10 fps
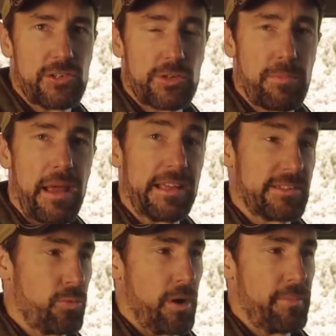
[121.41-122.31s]
features make it
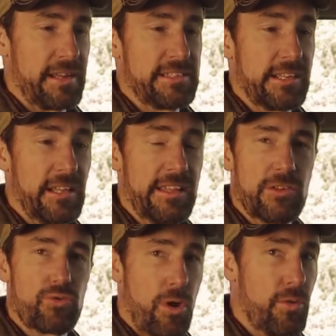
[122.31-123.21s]
to where basically
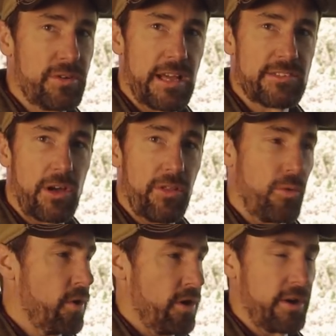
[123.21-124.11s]
the drone does all the
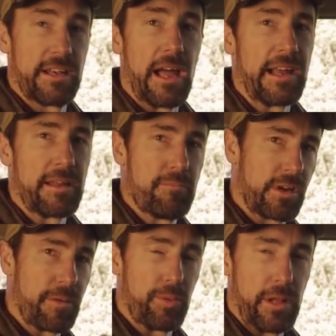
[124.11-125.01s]
work and I can
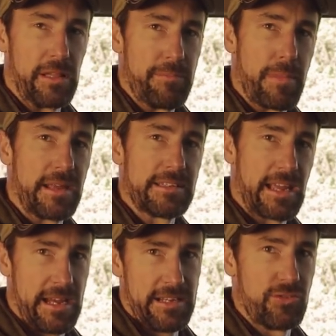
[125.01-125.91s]
completely
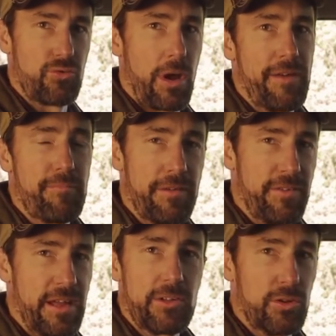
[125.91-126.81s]
maintain and drive my
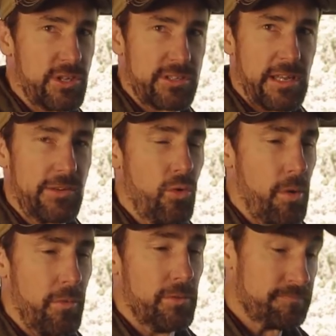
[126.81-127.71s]
vehicle just like
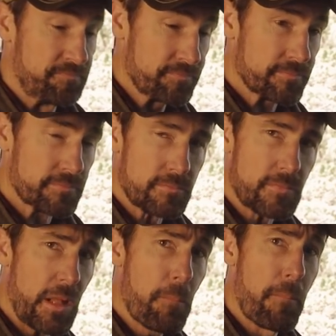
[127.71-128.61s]
normal.
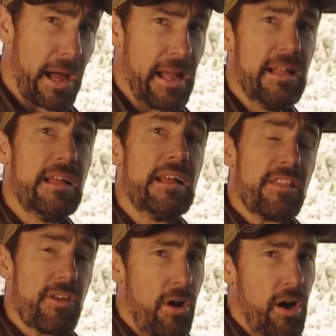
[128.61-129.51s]
But
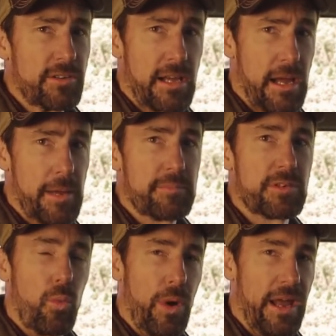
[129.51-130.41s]
there are times
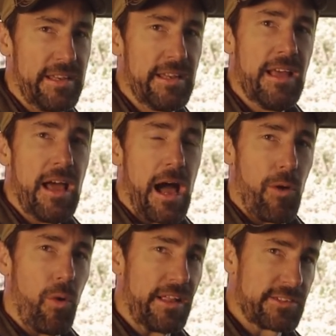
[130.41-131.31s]
when I
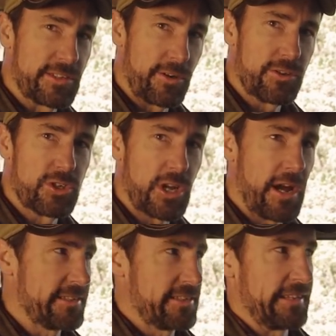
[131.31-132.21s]
want certain
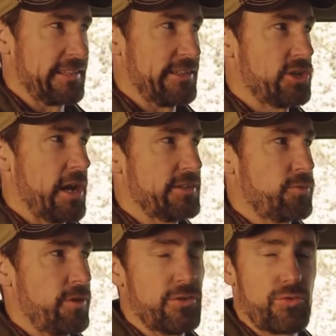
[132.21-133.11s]
shots, like the shots
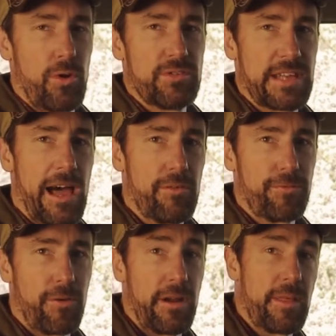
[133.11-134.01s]
where the drone's out in
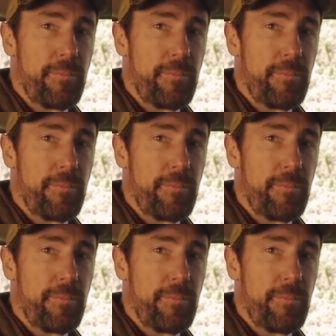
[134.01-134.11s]
front